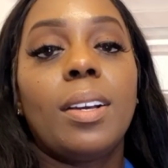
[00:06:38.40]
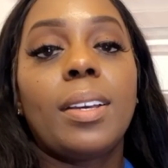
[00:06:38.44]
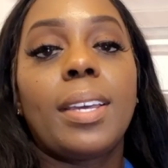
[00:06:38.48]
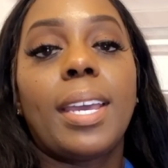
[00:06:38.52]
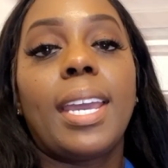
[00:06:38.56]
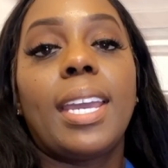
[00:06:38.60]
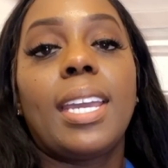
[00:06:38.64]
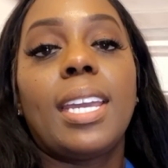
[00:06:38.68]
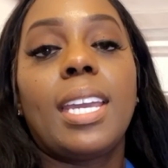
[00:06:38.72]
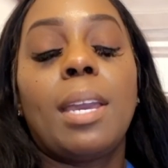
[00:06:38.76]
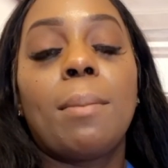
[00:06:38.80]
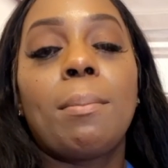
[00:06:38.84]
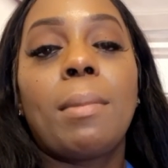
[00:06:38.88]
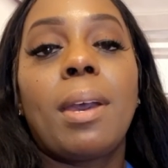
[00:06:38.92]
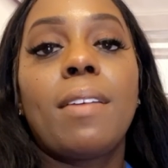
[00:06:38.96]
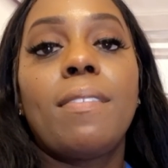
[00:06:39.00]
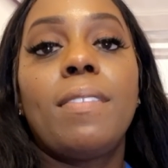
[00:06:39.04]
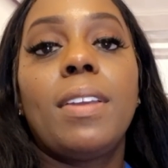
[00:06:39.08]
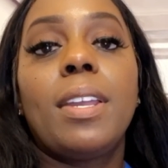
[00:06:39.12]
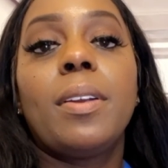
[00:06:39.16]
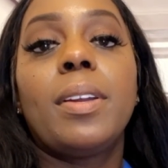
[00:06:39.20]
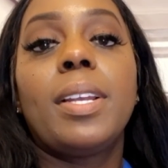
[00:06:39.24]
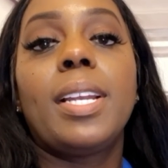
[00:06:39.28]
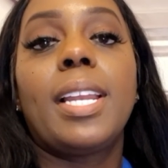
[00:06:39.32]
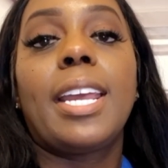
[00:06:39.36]
Okay, and my
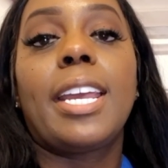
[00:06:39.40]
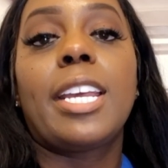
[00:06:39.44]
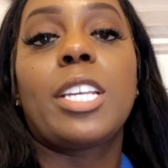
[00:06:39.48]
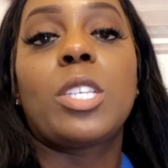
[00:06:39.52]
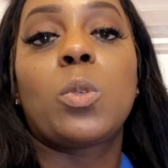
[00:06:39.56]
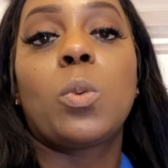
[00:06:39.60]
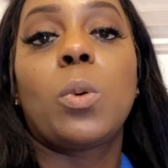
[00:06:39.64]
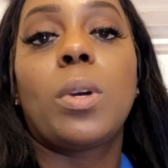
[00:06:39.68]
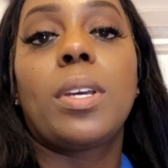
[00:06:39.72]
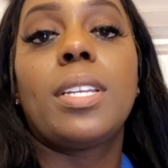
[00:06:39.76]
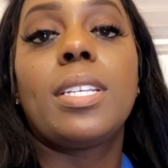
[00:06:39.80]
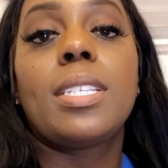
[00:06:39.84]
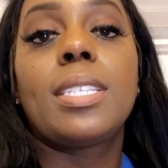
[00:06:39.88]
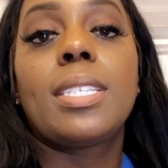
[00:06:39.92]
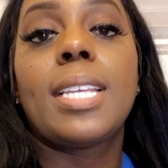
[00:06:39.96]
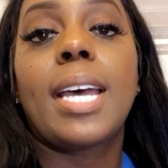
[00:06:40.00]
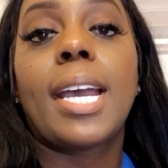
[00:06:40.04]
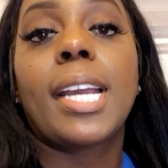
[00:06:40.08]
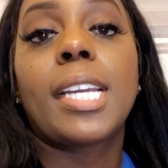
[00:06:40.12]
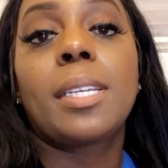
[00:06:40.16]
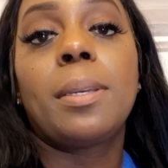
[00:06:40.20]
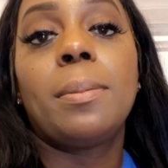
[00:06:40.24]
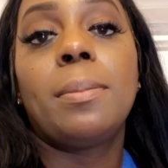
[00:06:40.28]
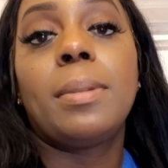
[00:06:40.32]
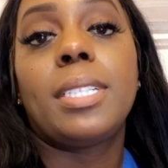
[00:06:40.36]
very last one is
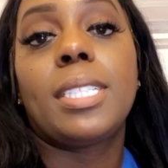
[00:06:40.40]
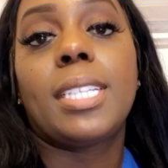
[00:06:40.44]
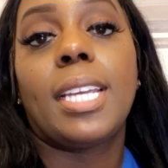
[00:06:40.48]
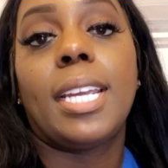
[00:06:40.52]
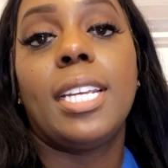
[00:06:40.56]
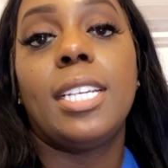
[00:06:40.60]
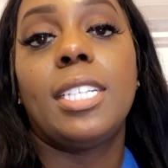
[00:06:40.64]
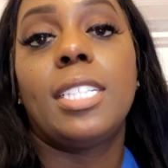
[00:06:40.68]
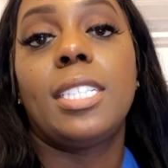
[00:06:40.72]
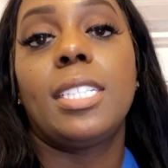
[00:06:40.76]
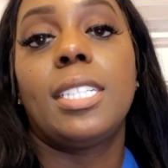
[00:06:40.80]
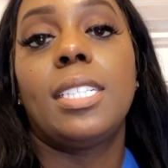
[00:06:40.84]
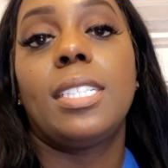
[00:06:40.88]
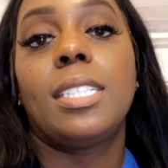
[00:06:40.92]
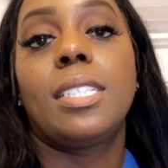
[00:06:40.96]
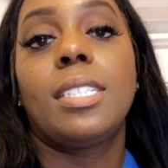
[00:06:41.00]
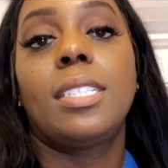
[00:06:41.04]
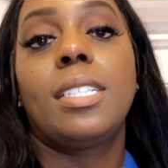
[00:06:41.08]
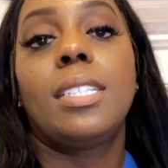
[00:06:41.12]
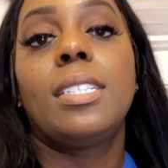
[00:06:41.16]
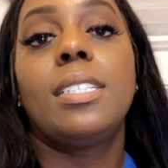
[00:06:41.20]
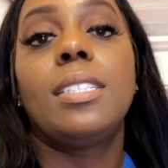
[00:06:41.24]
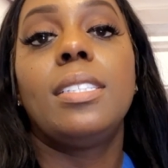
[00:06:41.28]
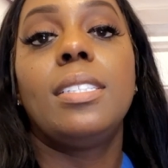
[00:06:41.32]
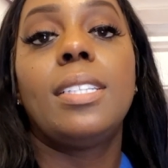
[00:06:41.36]
documentation.
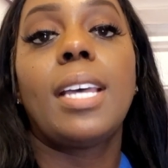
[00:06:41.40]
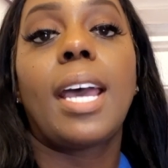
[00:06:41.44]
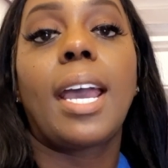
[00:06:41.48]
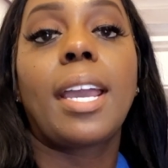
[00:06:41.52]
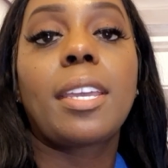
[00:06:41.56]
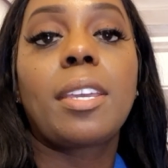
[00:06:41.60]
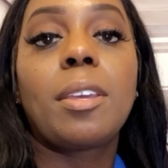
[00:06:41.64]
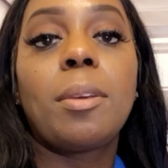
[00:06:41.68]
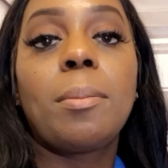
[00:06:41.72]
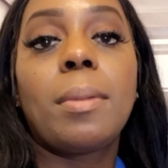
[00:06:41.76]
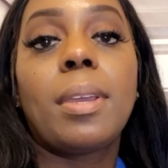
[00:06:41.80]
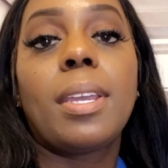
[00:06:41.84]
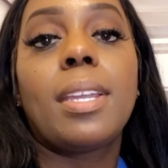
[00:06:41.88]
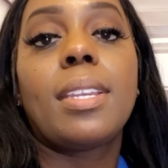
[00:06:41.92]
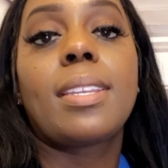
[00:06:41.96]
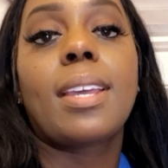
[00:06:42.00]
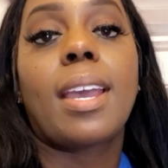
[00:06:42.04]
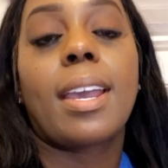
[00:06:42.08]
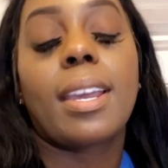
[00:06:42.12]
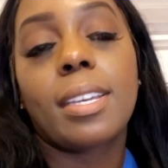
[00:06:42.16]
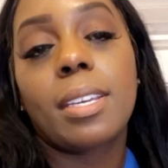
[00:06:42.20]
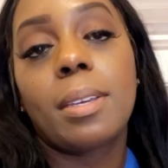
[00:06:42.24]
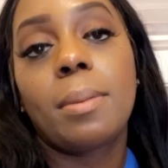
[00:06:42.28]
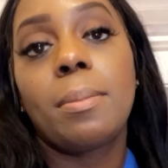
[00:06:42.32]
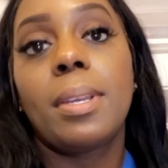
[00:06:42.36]
Document.
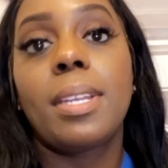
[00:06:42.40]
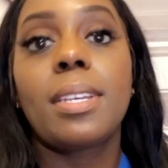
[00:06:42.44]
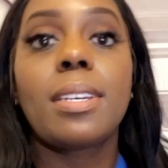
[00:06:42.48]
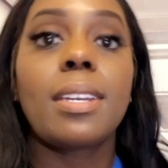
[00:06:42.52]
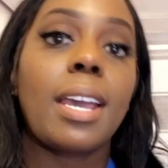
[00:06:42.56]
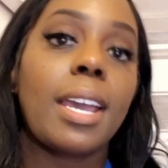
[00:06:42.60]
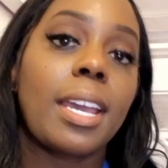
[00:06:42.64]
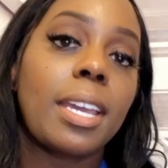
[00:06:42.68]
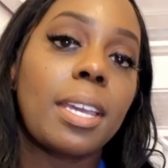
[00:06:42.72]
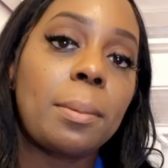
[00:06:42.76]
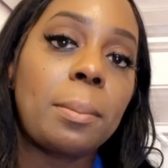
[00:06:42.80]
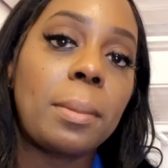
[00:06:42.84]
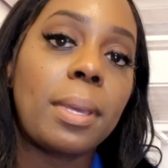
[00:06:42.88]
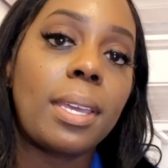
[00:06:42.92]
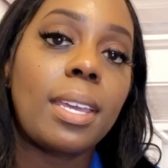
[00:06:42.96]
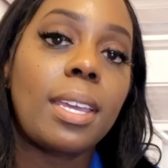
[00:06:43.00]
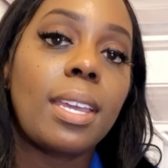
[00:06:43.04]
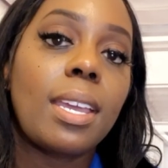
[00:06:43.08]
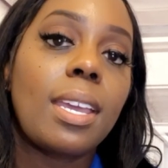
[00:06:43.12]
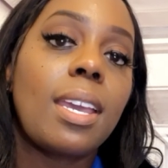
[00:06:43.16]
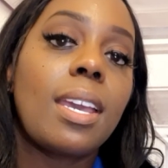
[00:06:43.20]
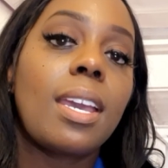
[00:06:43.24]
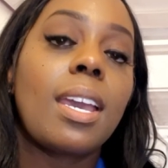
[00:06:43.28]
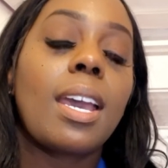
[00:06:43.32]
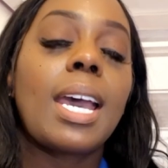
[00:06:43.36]

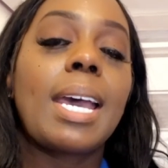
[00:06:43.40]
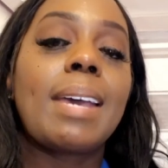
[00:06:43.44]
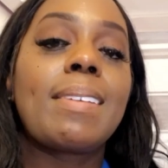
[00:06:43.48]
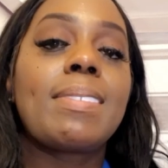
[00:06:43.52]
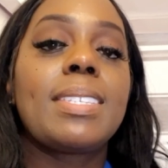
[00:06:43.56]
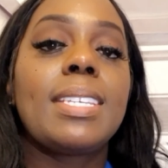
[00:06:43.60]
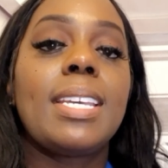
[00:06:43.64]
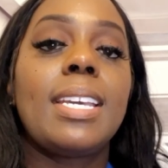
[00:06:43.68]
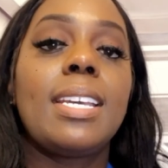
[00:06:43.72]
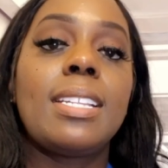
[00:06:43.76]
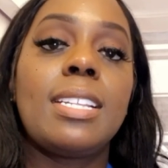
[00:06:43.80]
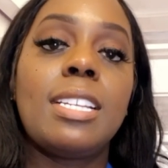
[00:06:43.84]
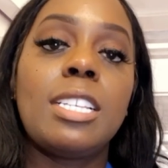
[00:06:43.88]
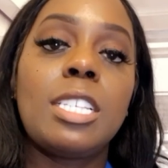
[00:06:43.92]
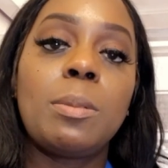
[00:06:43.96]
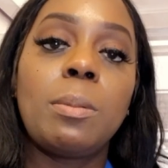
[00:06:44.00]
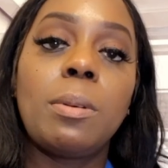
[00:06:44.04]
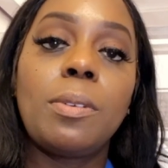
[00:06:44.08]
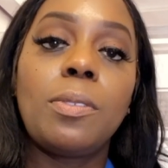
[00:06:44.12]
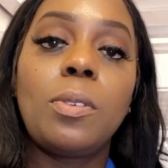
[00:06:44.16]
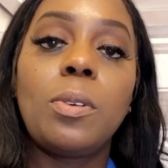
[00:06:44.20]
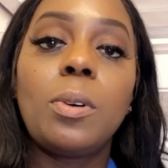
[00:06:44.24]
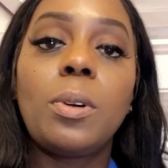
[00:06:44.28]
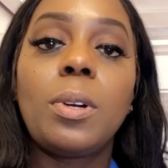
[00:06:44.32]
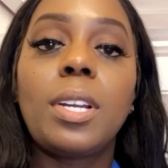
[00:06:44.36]
I've said this
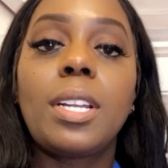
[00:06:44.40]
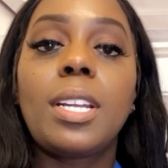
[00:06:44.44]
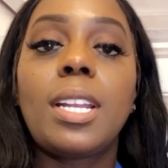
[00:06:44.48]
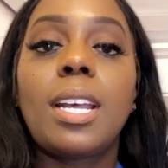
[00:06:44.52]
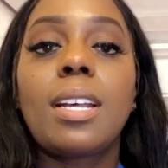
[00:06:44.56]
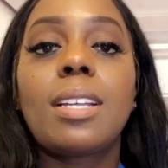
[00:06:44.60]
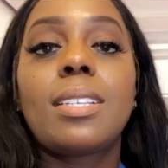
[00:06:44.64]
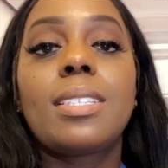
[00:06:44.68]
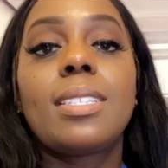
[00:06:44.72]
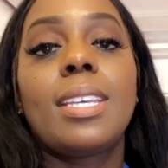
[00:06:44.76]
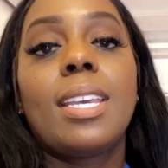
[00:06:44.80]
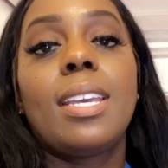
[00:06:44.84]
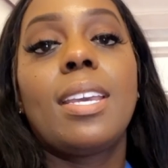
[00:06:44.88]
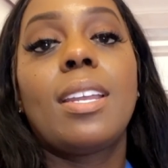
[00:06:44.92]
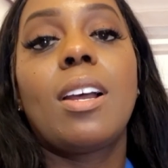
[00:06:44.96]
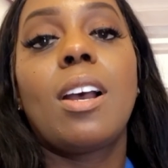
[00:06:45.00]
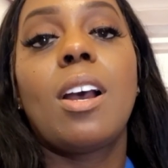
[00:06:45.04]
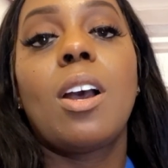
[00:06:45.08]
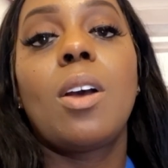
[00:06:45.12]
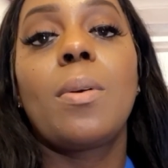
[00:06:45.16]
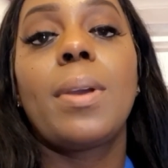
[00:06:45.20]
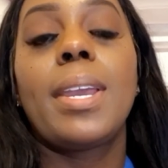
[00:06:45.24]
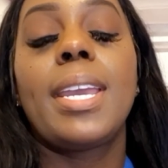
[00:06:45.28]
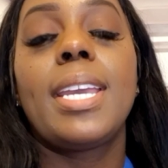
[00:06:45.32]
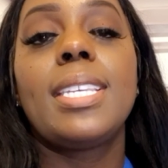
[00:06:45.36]
before and I'll say it
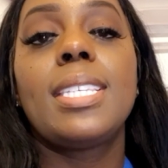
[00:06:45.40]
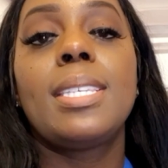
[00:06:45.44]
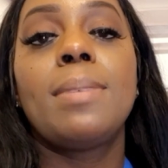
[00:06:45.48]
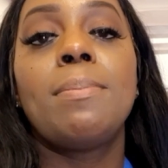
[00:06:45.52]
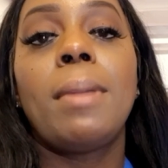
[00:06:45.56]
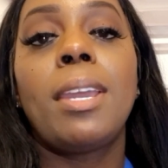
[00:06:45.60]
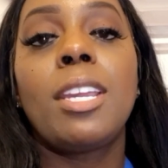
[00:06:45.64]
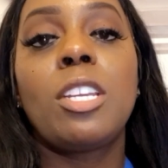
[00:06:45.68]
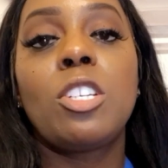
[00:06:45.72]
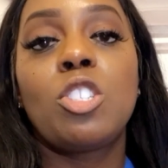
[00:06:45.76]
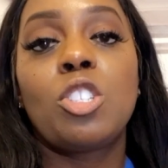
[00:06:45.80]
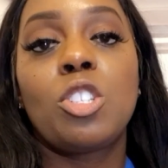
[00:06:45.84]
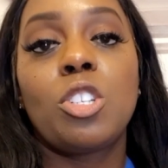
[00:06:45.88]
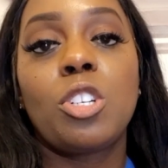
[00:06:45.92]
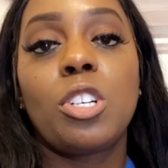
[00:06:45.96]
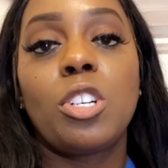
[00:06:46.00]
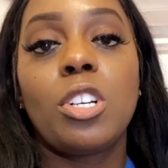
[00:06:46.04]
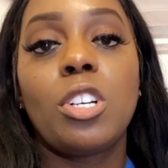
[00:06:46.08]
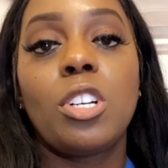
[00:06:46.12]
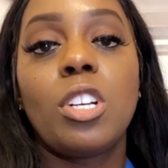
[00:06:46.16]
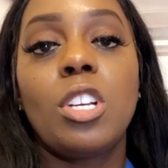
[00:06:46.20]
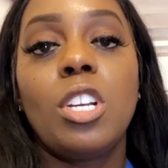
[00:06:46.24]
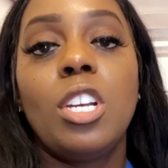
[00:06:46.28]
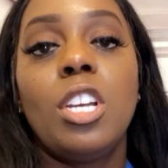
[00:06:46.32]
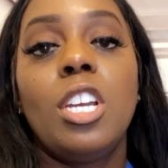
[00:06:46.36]
always. Make
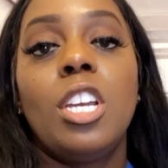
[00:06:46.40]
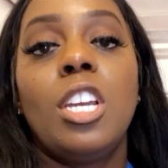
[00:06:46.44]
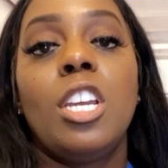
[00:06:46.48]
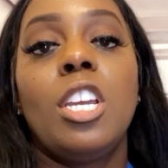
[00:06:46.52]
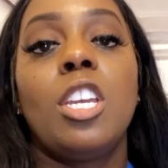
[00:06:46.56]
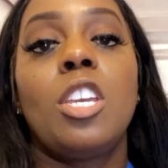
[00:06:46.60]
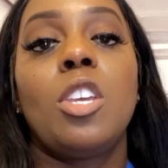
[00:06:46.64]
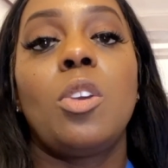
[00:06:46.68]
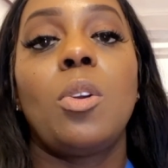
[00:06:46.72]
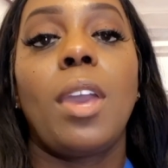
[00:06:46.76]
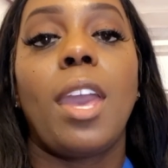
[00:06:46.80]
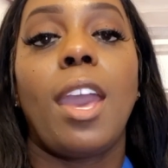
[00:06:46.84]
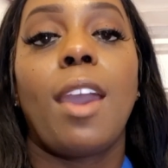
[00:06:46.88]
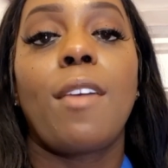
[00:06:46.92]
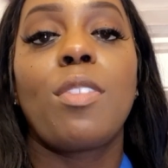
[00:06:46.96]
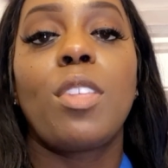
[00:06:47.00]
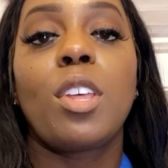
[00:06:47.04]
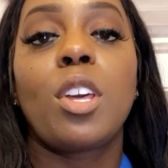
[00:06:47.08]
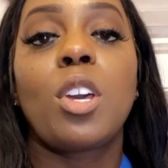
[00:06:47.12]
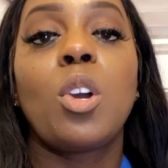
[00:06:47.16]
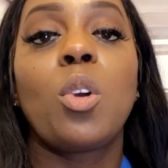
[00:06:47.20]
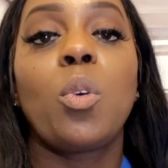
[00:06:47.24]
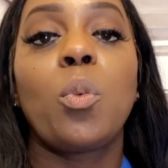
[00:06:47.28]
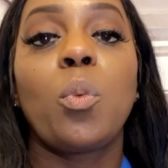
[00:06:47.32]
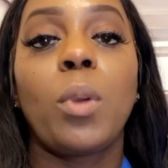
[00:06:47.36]
sure you have
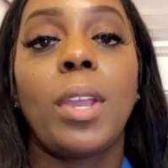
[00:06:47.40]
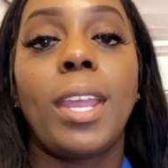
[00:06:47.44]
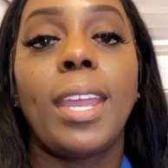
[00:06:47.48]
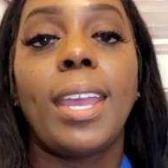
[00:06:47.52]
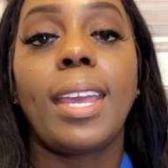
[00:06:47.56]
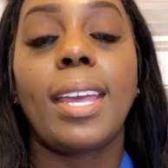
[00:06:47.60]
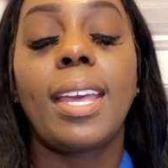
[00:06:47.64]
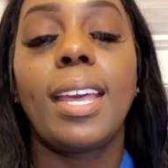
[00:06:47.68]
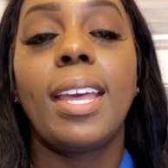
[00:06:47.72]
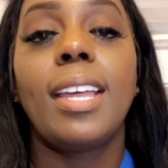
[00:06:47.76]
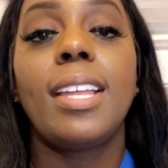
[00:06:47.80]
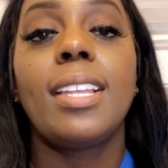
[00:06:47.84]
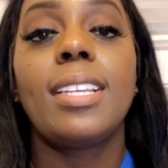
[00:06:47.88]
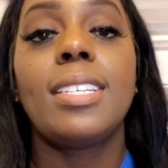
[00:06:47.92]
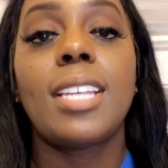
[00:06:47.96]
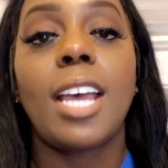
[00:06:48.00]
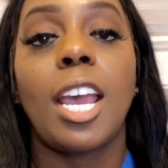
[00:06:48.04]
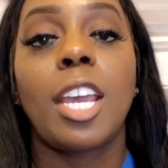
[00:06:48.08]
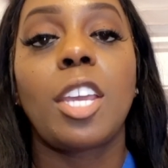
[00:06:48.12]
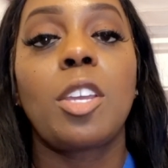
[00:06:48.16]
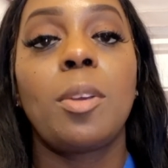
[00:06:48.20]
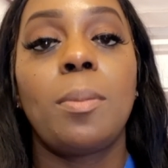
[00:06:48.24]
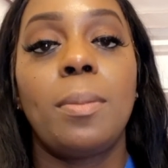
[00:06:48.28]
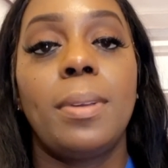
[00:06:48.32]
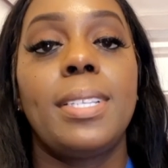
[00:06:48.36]
the correct
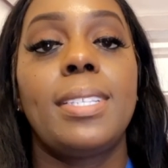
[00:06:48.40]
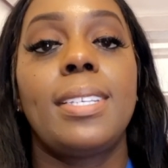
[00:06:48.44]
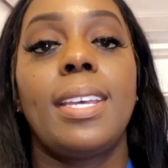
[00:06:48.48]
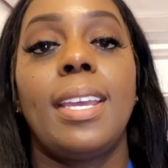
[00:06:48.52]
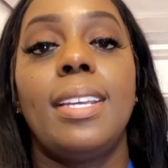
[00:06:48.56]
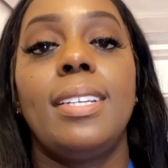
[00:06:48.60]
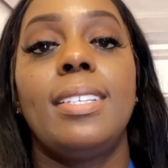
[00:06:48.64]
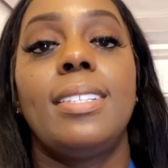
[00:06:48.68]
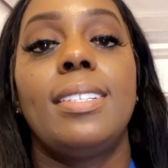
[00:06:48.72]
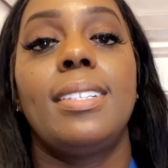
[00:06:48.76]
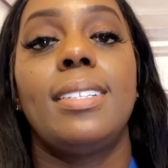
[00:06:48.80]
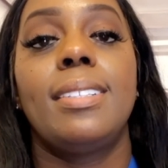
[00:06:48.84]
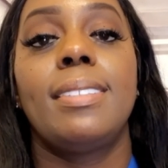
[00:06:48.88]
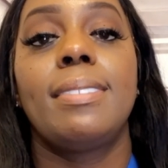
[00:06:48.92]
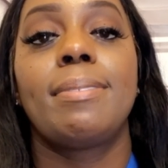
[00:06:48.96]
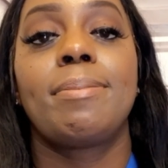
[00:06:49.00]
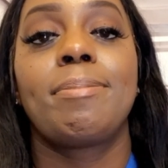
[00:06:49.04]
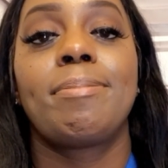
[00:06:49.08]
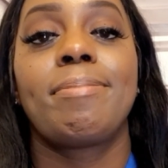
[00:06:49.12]
documentation.